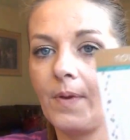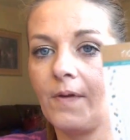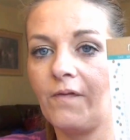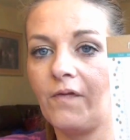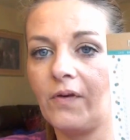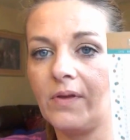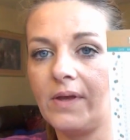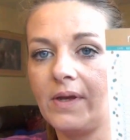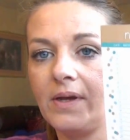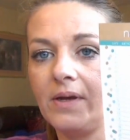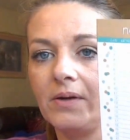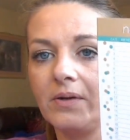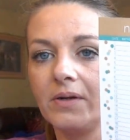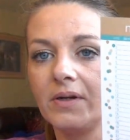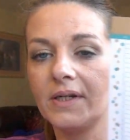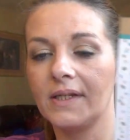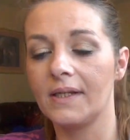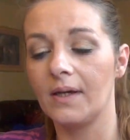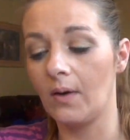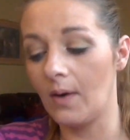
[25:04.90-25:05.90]
for the year.
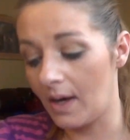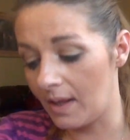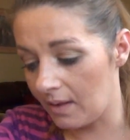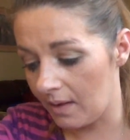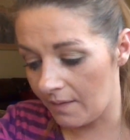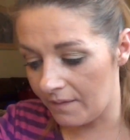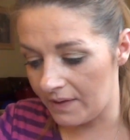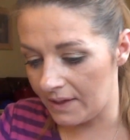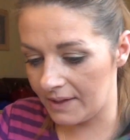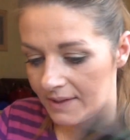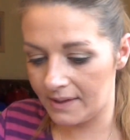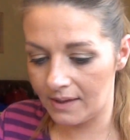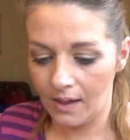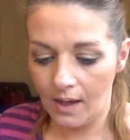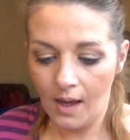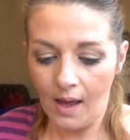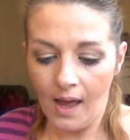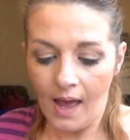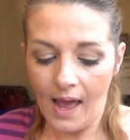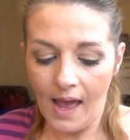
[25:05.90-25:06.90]
So I love this.
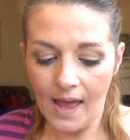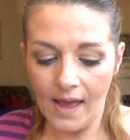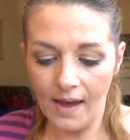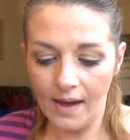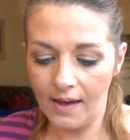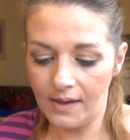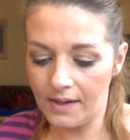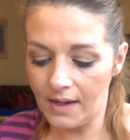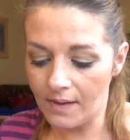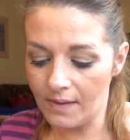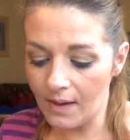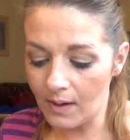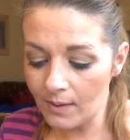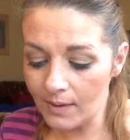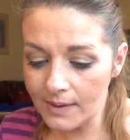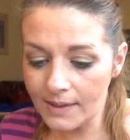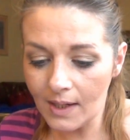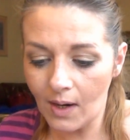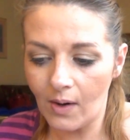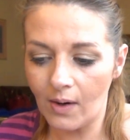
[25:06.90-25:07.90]
And
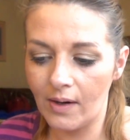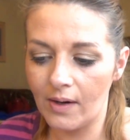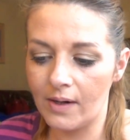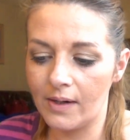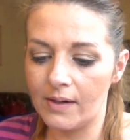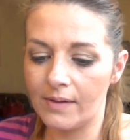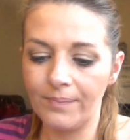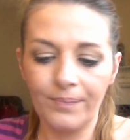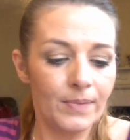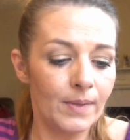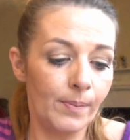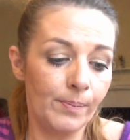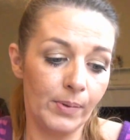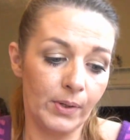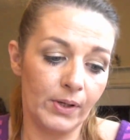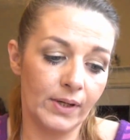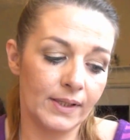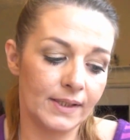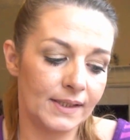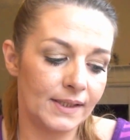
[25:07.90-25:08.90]
those are the
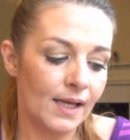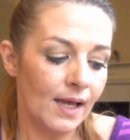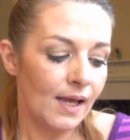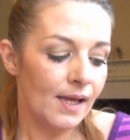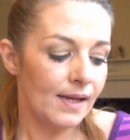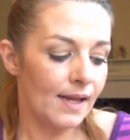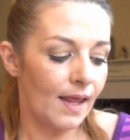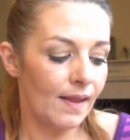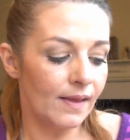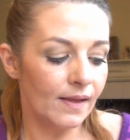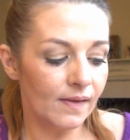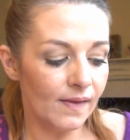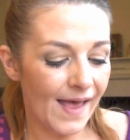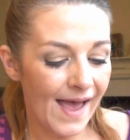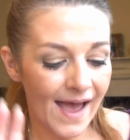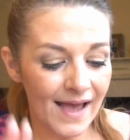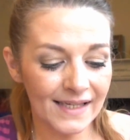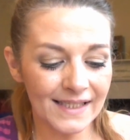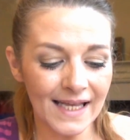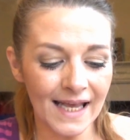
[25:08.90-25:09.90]
books. Now the
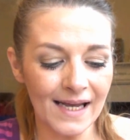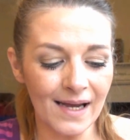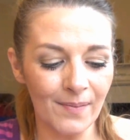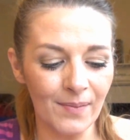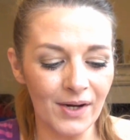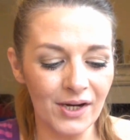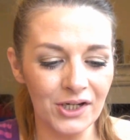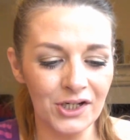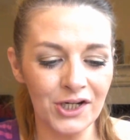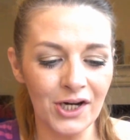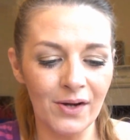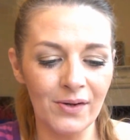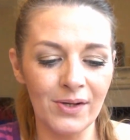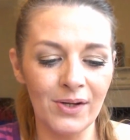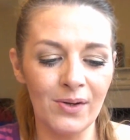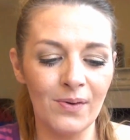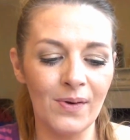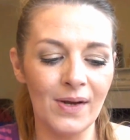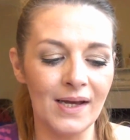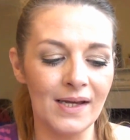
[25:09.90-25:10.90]
last thing I'm going to show
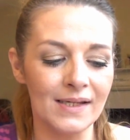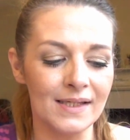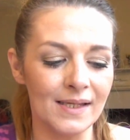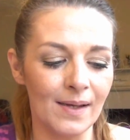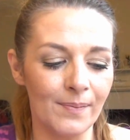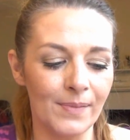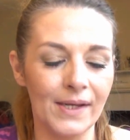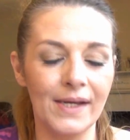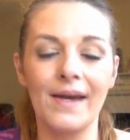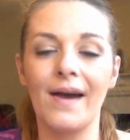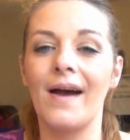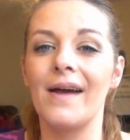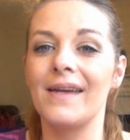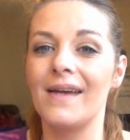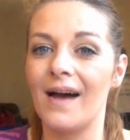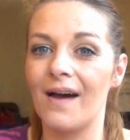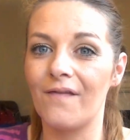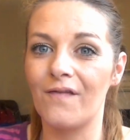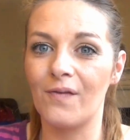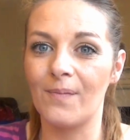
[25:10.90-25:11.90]
you is something I
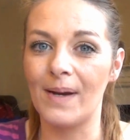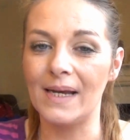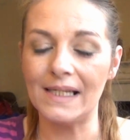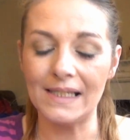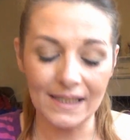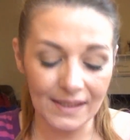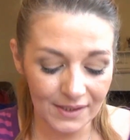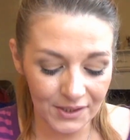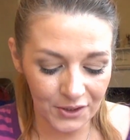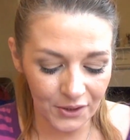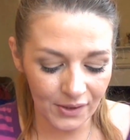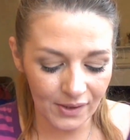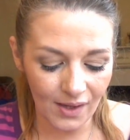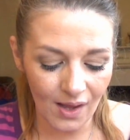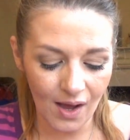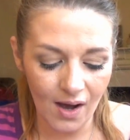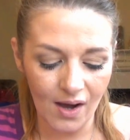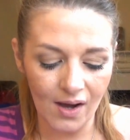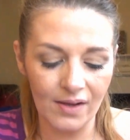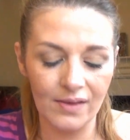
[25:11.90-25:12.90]
got from my
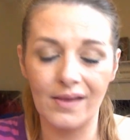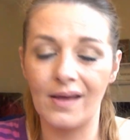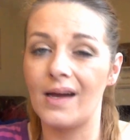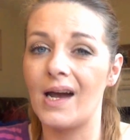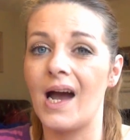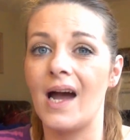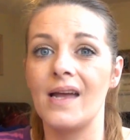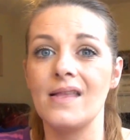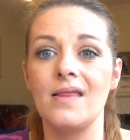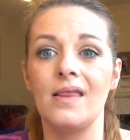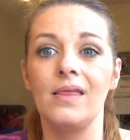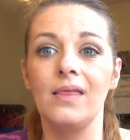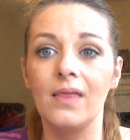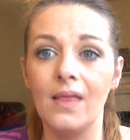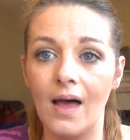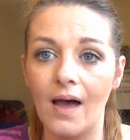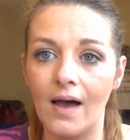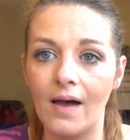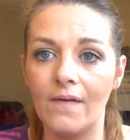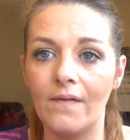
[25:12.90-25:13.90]
sister-in-law that I
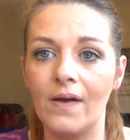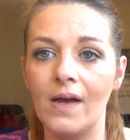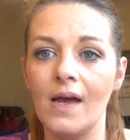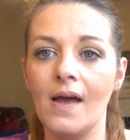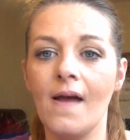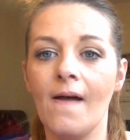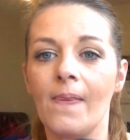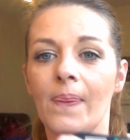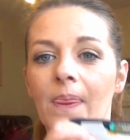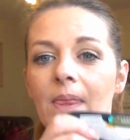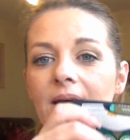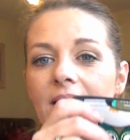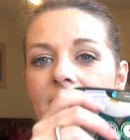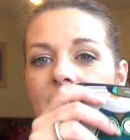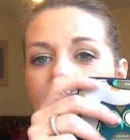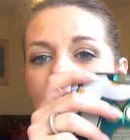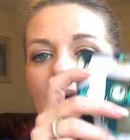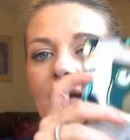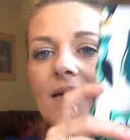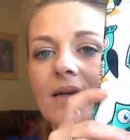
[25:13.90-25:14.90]
love.
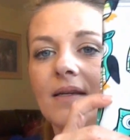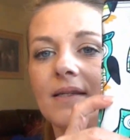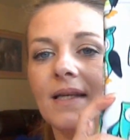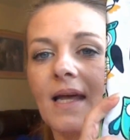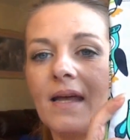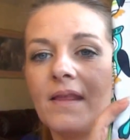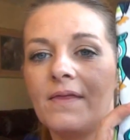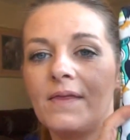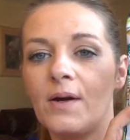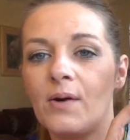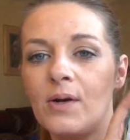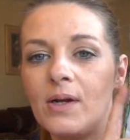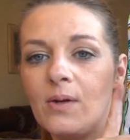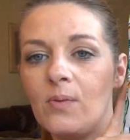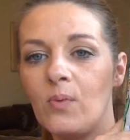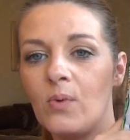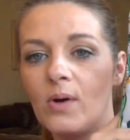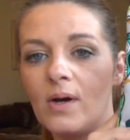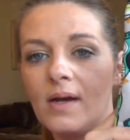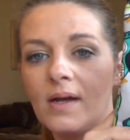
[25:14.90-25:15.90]
This is a
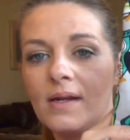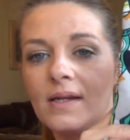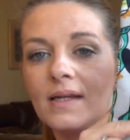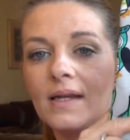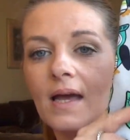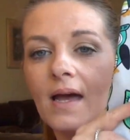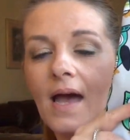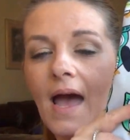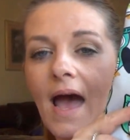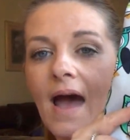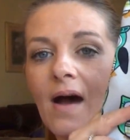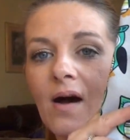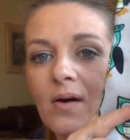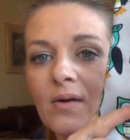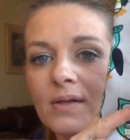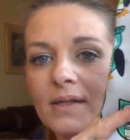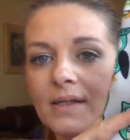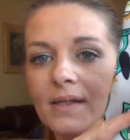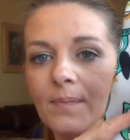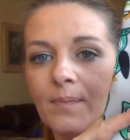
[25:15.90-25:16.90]
31
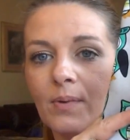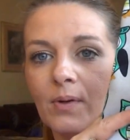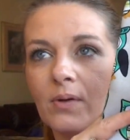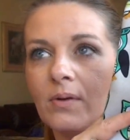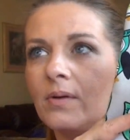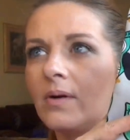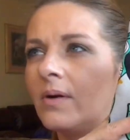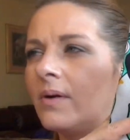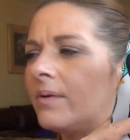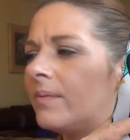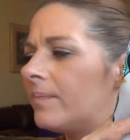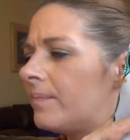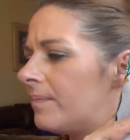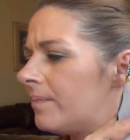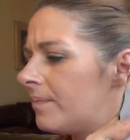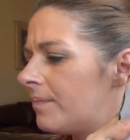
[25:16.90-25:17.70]
owl zipper or